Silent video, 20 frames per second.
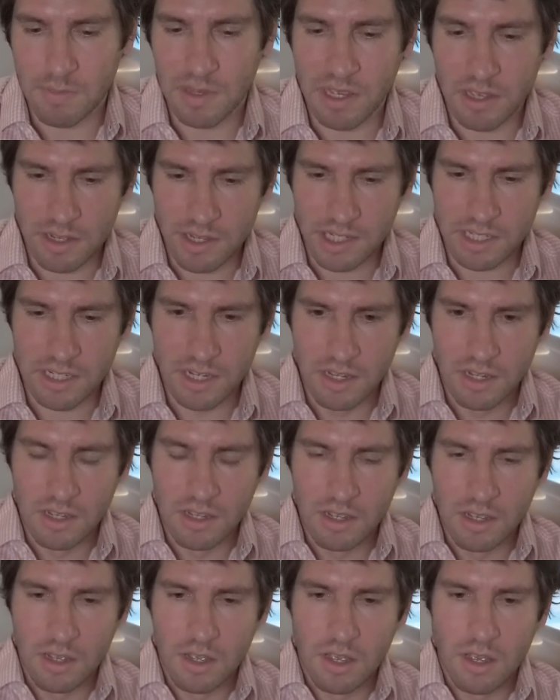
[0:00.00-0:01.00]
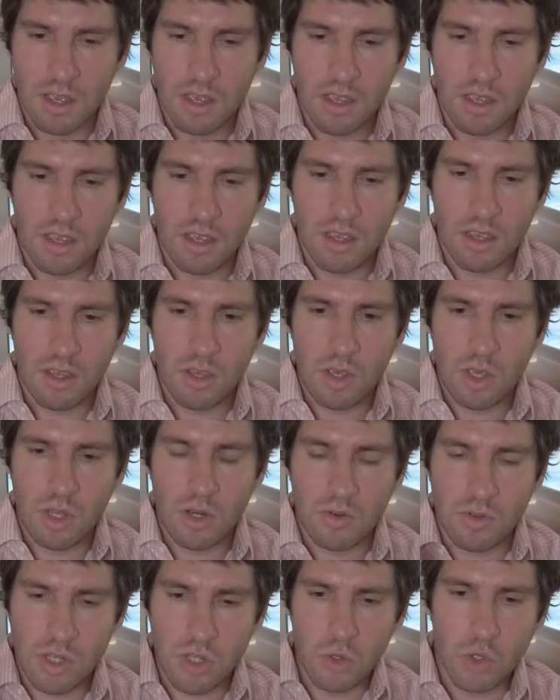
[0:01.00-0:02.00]
is because,
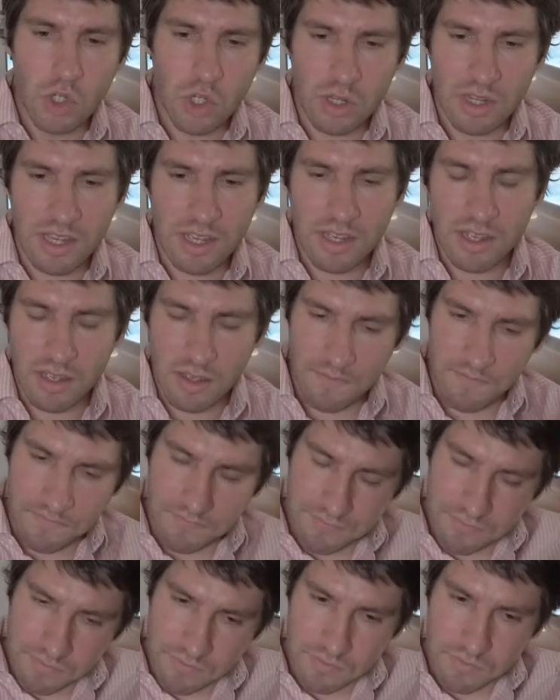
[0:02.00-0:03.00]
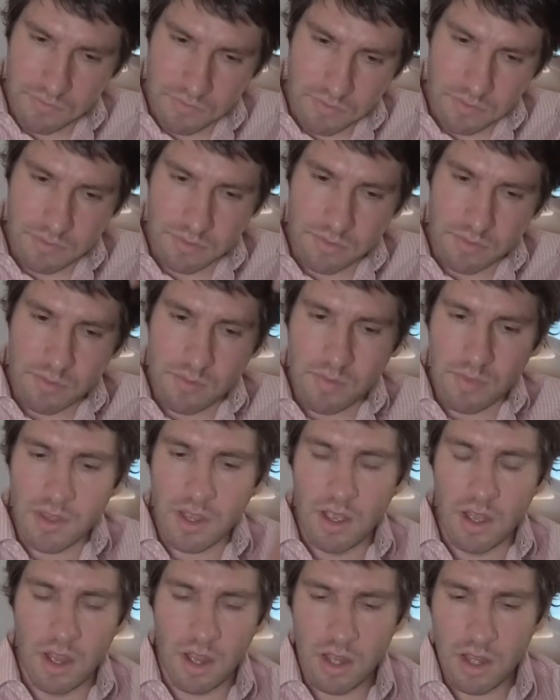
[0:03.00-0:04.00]
you know, usually
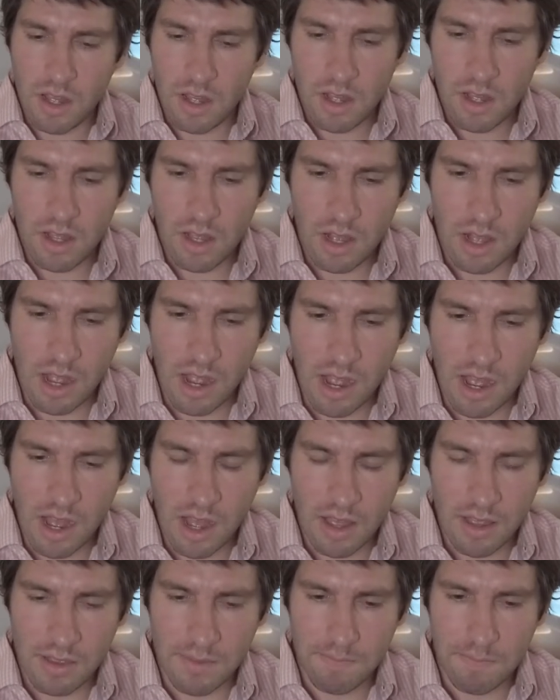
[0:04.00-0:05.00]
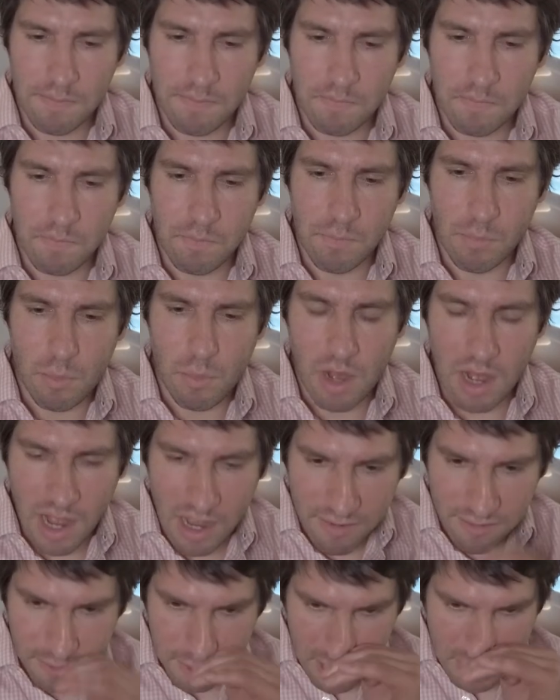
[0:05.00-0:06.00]
uh, I,
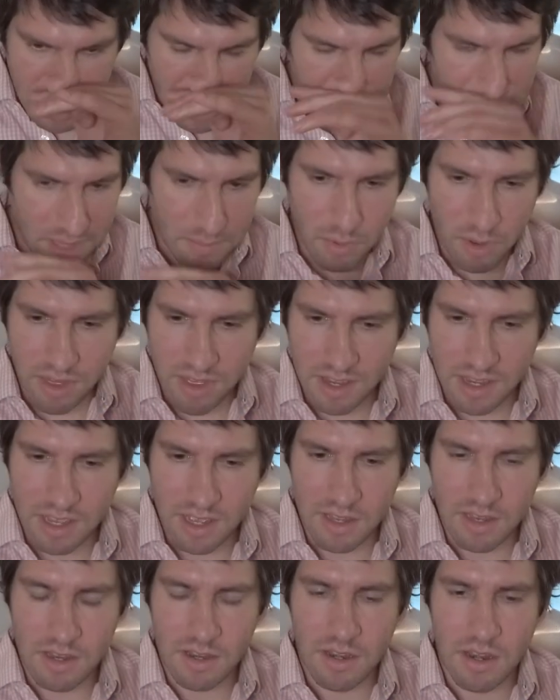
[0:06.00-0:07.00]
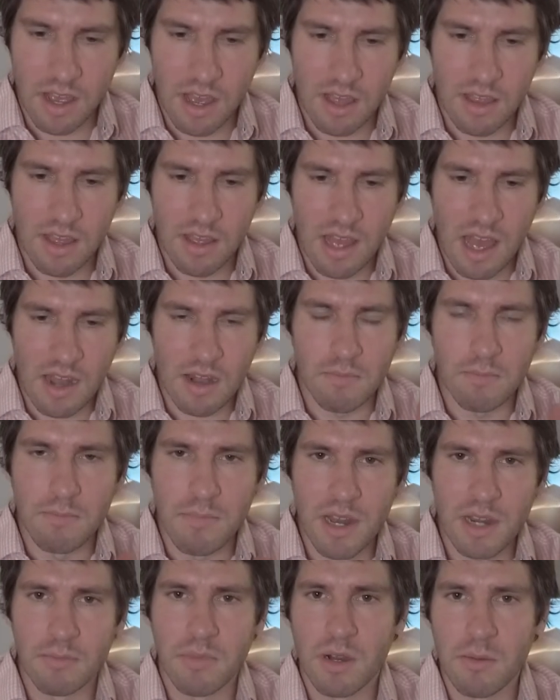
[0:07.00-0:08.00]
I find that people think in at a
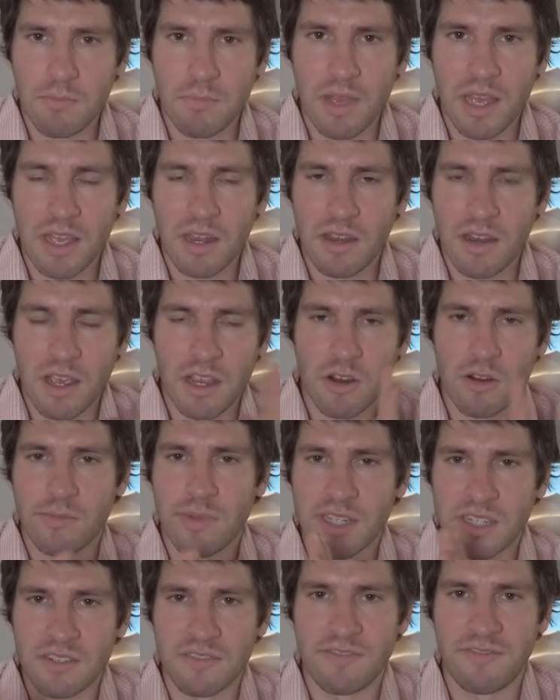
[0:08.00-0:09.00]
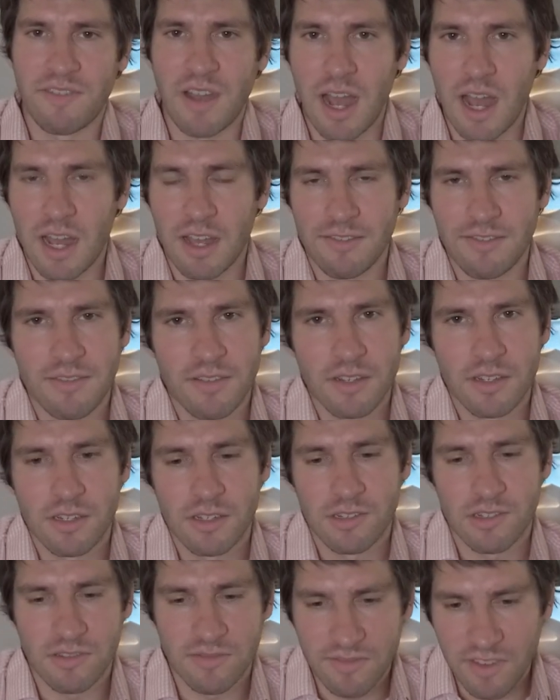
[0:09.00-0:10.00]
minimum in increments of five,
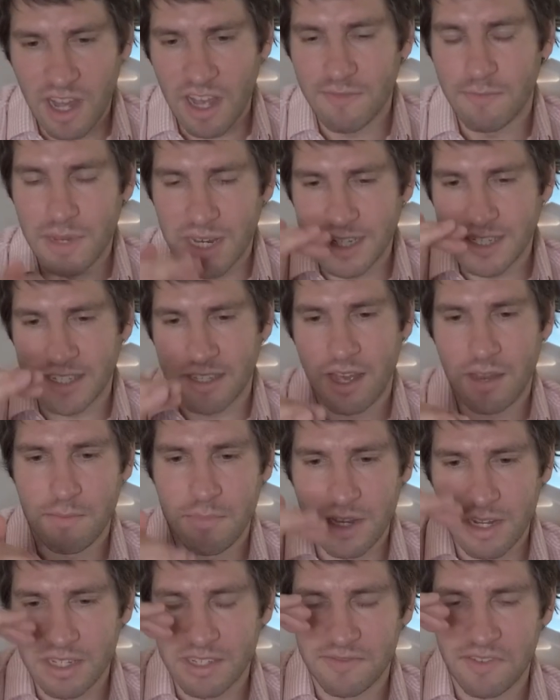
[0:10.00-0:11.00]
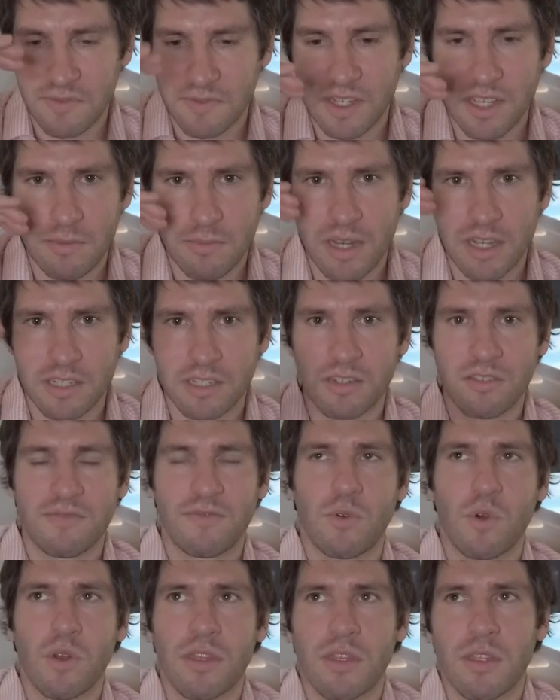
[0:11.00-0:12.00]
so five minutes, ten minutes, fifteen minutes, so
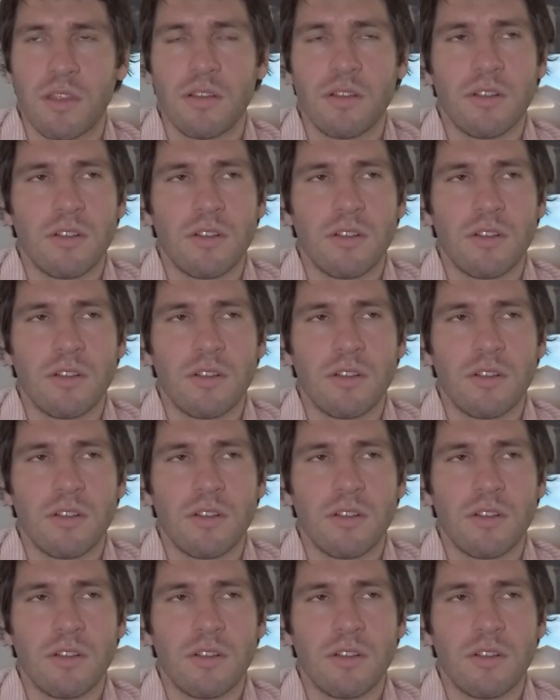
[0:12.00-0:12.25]
forth.